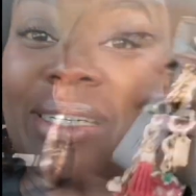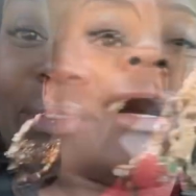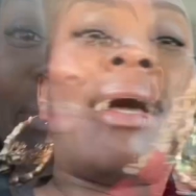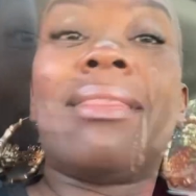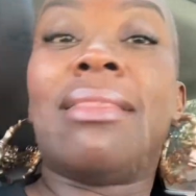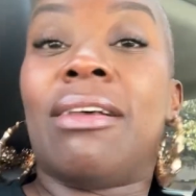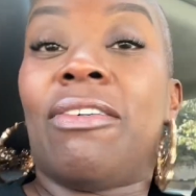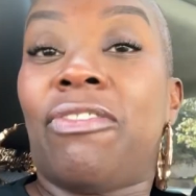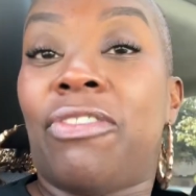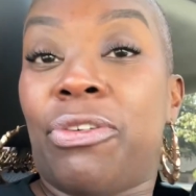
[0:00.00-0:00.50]
I
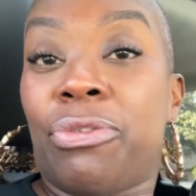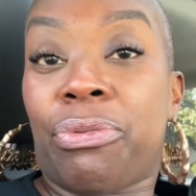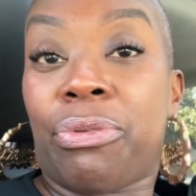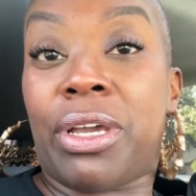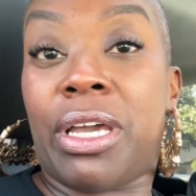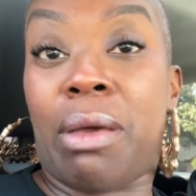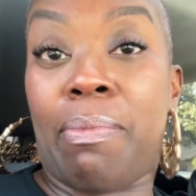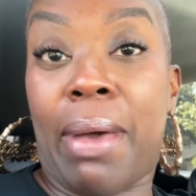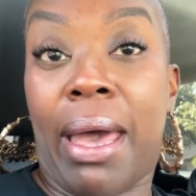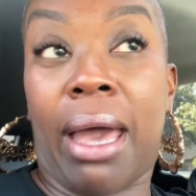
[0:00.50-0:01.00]
love the
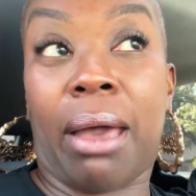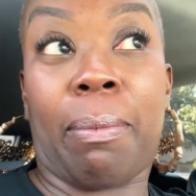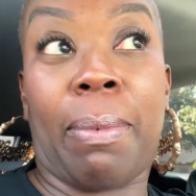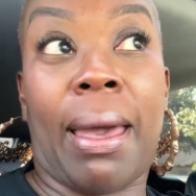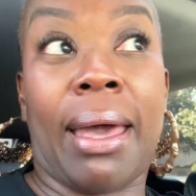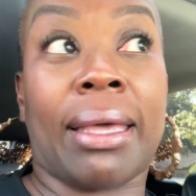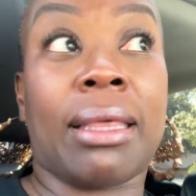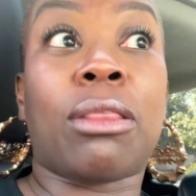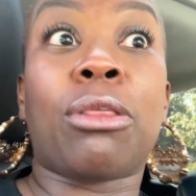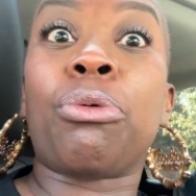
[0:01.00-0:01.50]
Rhea
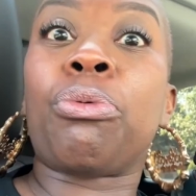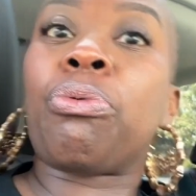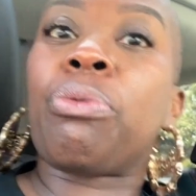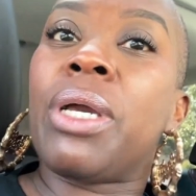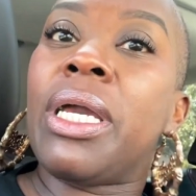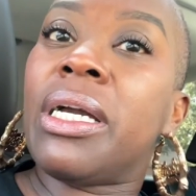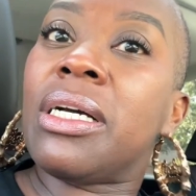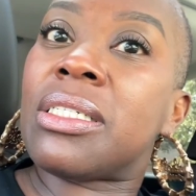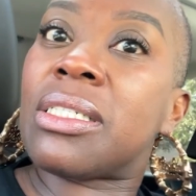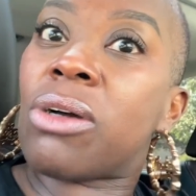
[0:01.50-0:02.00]
backpack. The
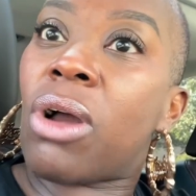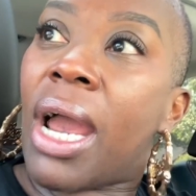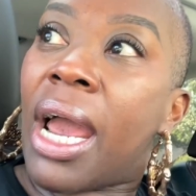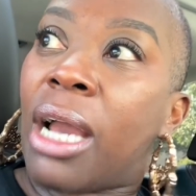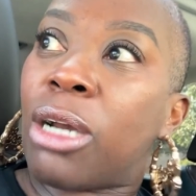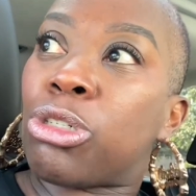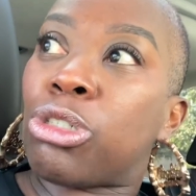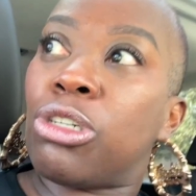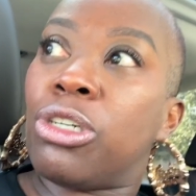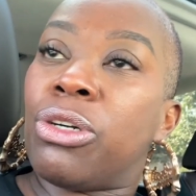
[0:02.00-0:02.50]
Rheas are
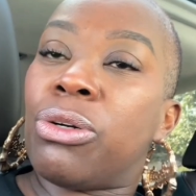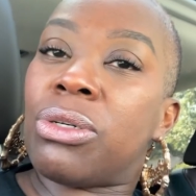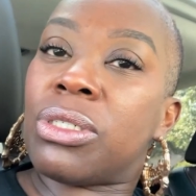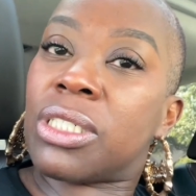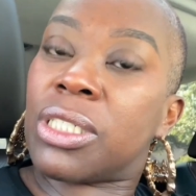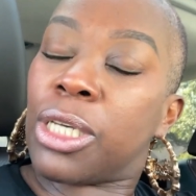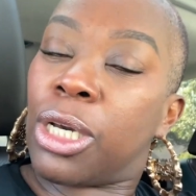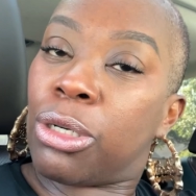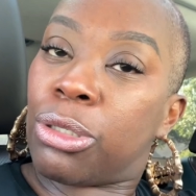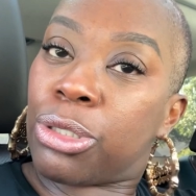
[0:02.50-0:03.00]
actually on
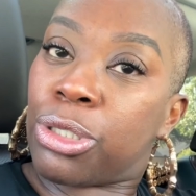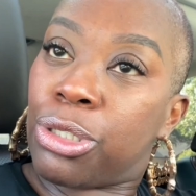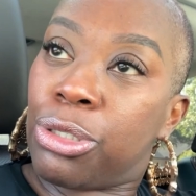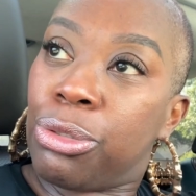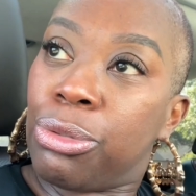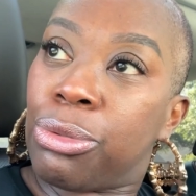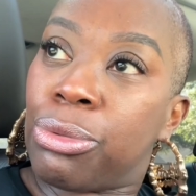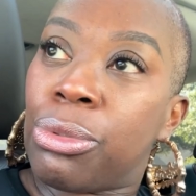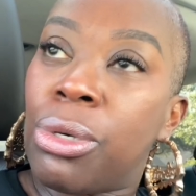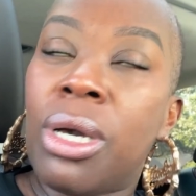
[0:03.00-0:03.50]
sale
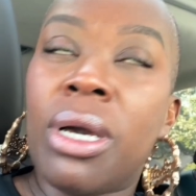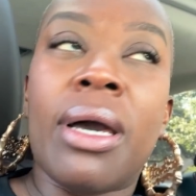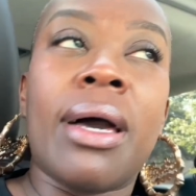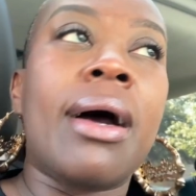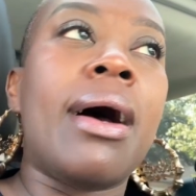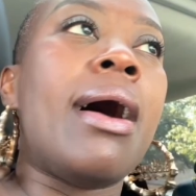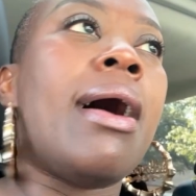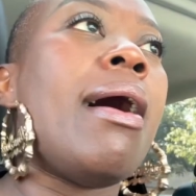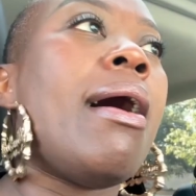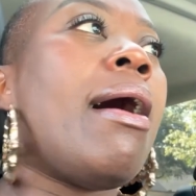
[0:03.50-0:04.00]
too.
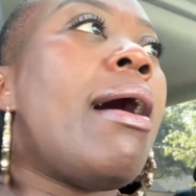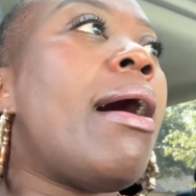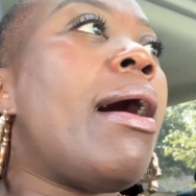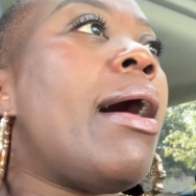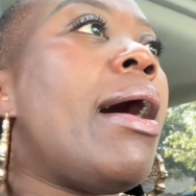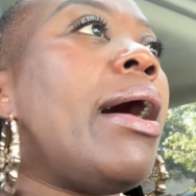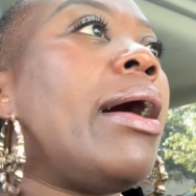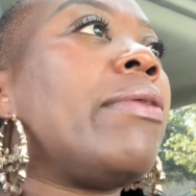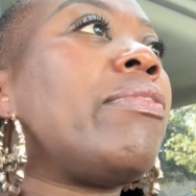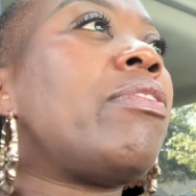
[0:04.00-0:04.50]

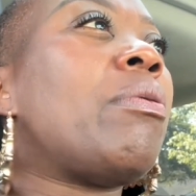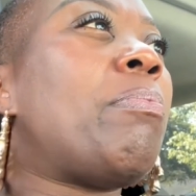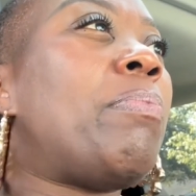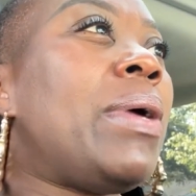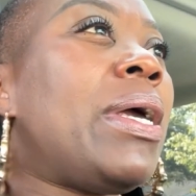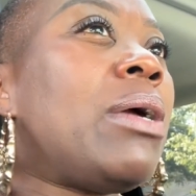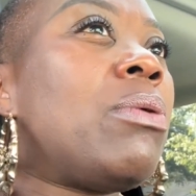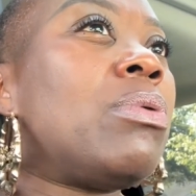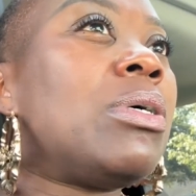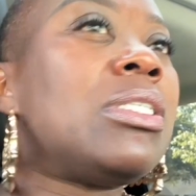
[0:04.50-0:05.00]
The
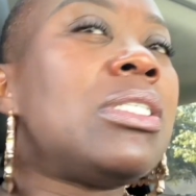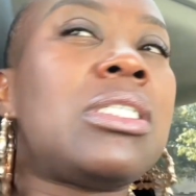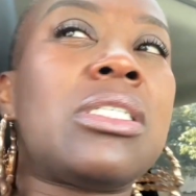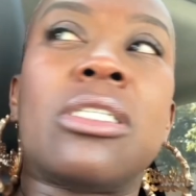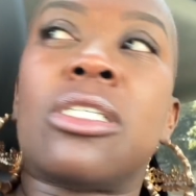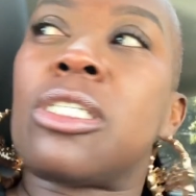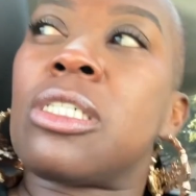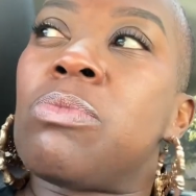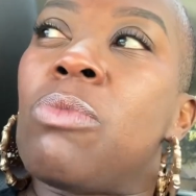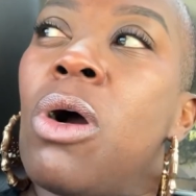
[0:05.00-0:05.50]
big ones
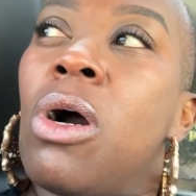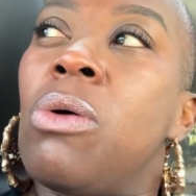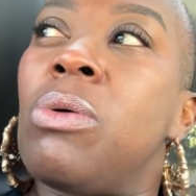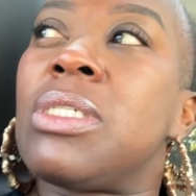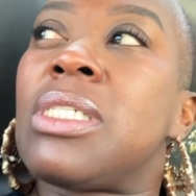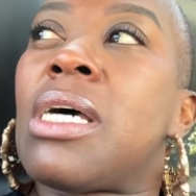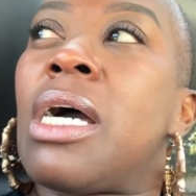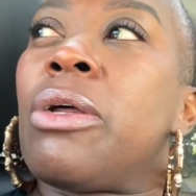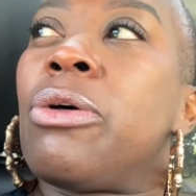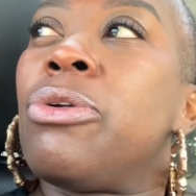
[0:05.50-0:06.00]
and the small
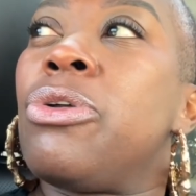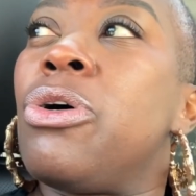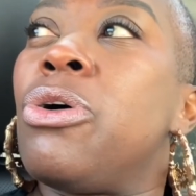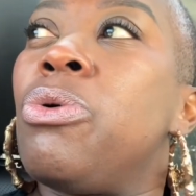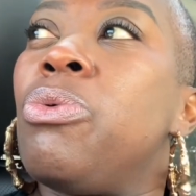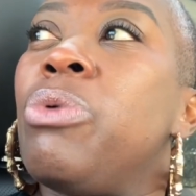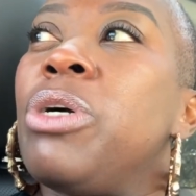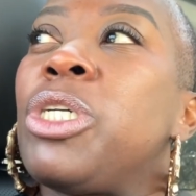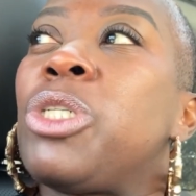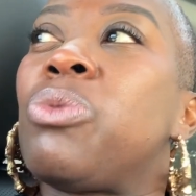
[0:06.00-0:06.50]
ones. I don't know
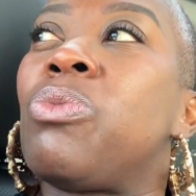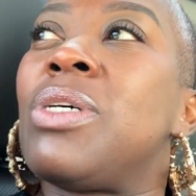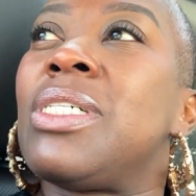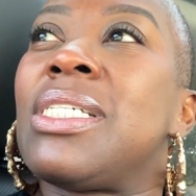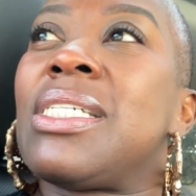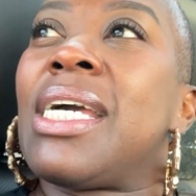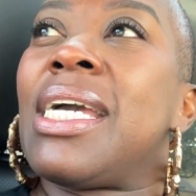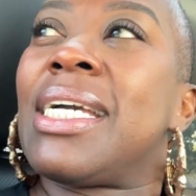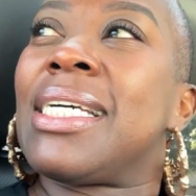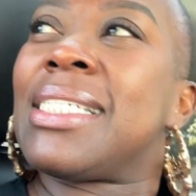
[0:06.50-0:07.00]
which
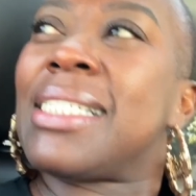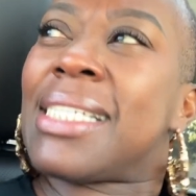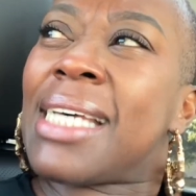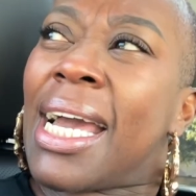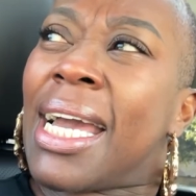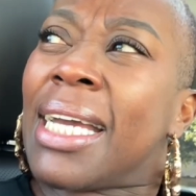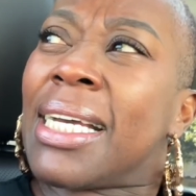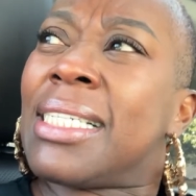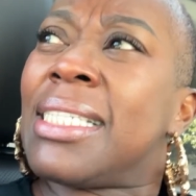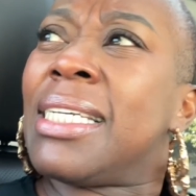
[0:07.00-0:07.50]
ones
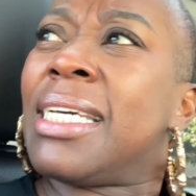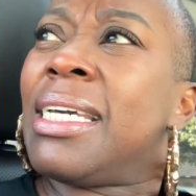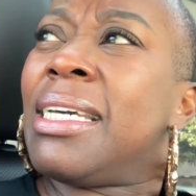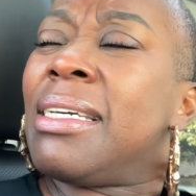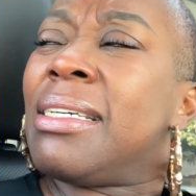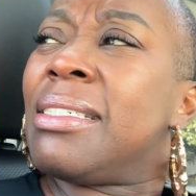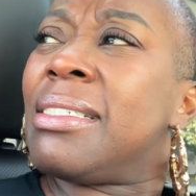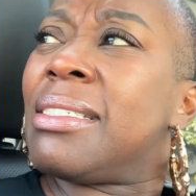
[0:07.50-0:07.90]
exactly.